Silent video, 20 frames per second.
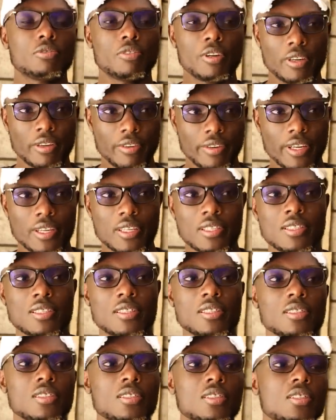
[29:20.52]
fundraise
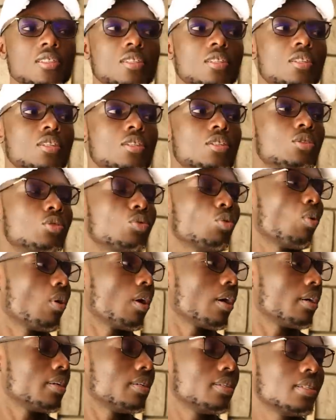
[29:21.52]

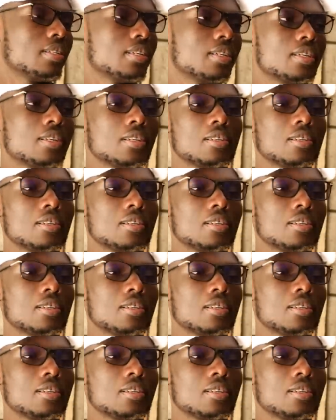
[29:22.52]
towards